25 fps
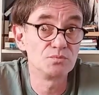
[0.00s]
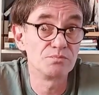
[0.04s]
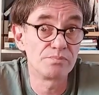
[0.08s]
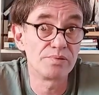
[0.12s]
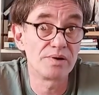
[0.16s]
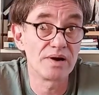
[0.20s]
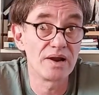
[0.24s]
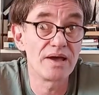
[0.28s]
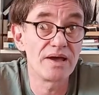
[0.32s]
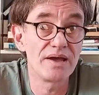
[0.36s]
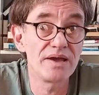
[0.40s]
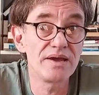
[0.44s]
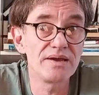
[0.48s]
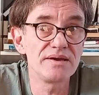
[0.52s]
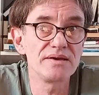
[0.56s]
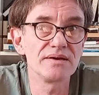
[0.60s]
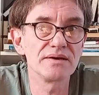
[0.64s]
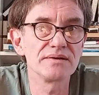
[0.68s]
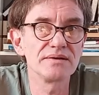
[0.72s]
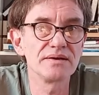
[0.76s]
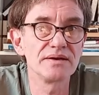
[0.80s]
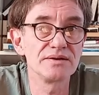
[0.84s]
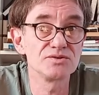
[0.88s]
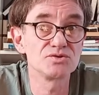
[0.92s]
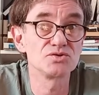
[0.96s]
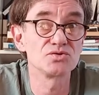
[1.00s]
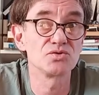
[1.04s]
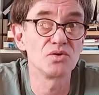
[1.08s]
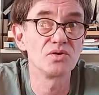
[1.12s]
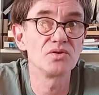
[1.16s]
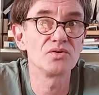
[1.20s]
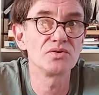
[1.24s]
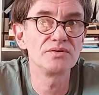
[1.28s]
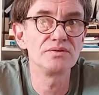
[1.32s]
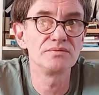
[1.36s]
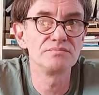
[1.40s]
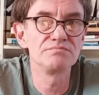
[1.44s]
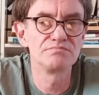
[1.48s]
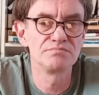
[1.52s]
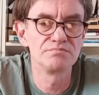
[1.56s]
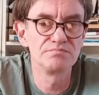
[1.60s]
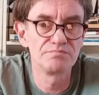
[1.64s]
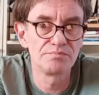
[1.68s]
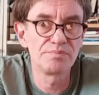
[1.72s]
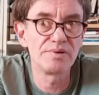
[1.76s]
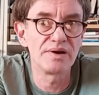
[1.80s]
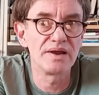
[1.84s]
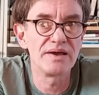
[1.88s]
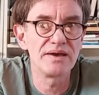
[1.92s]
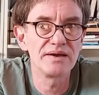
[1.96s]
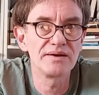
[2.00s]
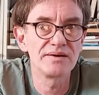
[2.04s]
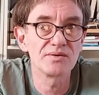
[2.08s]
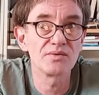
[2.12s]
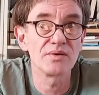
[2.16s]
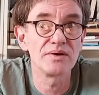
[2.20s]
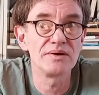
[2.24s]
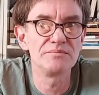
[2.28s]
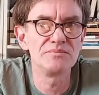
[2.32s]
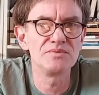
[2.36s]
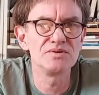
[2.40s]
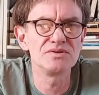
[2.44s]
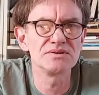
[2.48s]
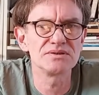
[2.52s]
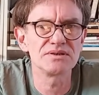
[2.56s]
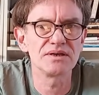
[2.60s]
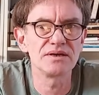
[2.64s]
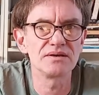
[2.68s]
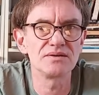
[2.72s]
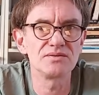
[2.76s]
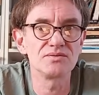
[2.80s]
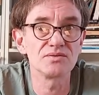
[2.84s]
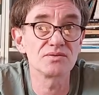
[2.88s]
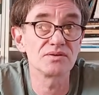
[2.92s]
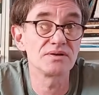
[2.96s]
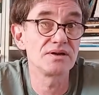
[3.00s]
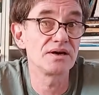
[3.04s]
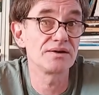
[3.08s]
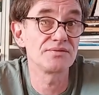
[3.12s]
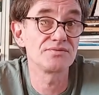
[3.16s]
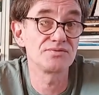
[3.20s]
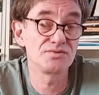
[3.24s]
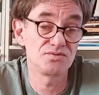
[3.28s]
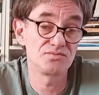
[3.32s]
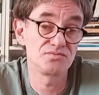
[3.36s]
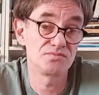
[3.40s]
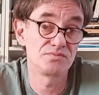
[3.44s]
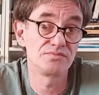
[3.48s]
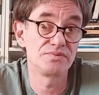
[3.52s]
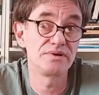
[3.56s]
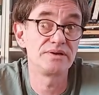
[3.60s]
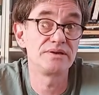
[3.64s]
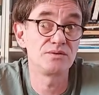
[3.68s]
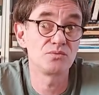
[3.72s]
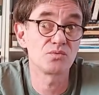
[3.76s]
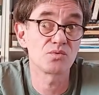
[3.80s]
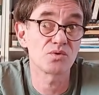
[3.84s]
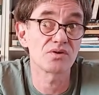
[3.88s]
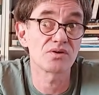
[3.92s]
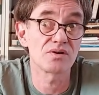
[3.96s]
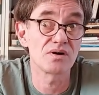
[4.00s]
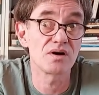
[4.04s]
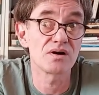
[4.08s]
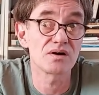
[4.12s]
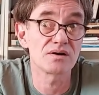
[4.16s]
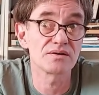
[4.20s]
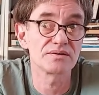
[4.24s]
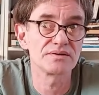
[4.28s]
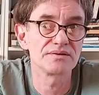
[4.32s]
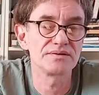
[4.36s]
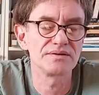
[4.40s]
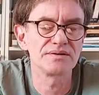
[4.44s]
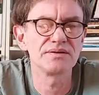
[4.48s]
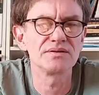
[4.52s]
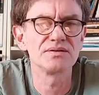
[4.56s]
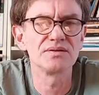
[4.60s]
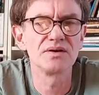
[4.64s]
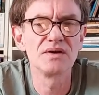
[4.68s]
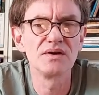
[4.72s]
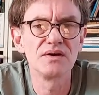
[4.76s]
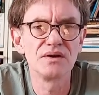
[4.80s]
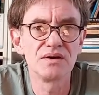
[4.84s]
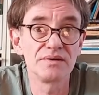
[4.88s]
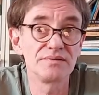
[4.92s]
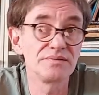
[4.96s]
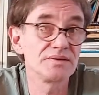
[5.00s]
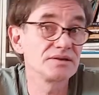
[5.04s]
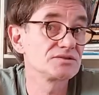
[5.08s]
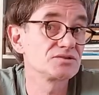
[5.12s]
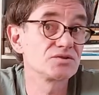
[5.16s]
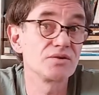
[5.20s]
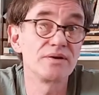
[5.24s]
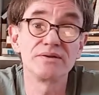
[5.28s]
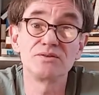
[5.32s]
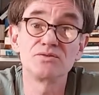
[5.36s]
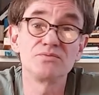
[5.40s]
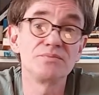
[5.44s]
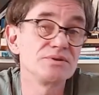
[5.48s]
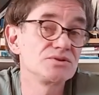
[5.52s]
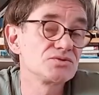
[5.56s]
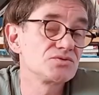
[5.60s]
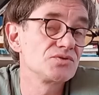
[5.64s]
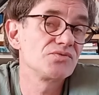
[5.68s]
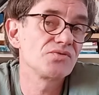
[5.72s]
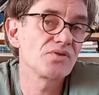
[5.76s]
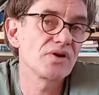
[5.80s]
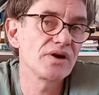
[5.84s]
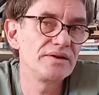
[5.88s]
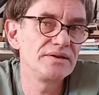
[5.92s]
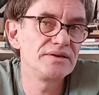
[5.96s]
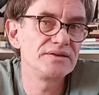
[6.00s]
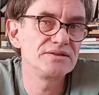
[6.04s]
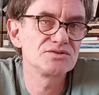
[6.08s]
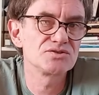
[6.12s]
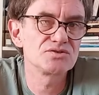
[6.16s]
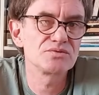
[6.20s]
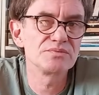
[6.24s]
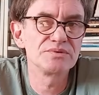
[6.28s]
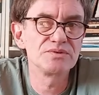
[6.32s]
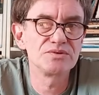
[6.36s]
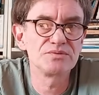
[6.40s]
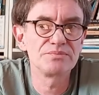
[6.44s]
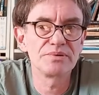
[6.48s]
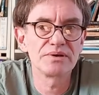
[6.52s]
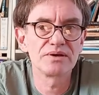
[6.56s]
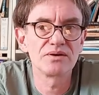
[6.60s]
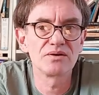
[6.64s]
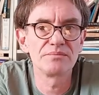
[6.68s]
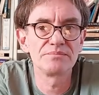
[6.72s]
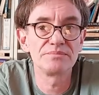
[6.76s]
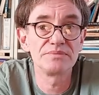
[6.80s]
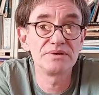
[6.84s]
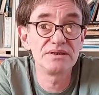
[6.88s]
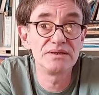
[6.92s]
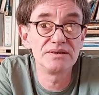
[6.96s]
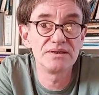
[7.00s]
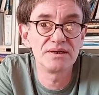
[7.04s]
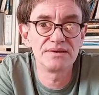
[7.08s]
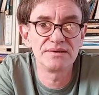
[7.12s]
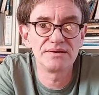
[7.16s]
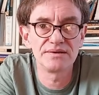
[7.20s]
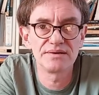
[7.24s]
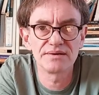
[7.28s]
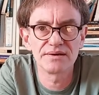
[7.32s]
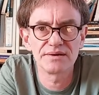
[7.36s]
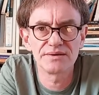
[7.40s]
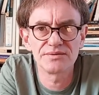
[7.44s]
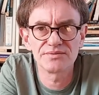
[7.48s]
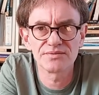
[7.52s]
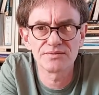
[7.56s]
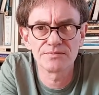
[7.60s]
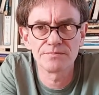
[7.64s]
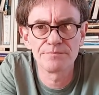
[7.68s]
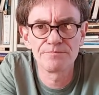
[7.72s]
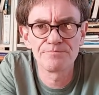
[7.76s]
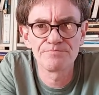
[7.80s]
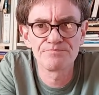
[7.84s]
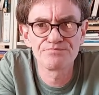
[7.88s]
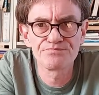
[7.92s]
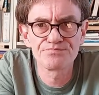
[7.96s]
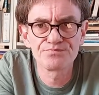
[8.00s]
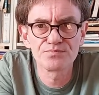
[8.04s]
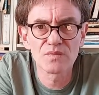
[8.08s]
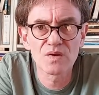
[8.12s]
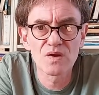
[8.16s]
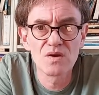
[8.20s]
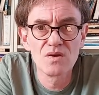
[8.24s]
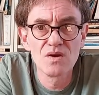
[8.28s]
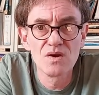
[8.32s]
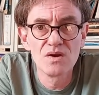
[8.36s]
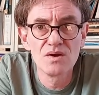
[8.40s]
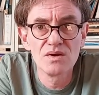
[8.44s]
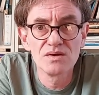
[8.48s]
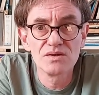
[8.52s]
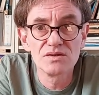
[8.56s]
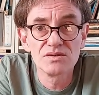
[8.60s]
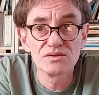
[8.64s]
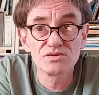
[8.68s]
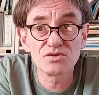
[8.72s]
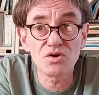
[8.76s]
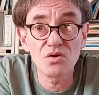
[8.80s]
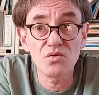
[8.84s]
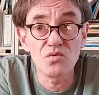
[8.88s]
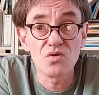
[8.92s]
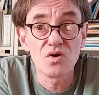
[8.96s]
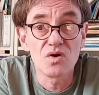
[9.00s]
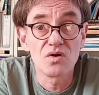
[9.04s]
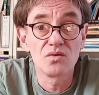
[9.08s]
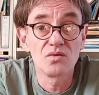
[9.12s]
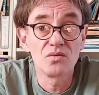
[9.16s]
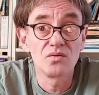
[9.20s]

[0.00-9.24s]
play and enjoy playing great music, you're going to have to really work hard at it. And that's going to be true for any instrument you pick up in any case. So,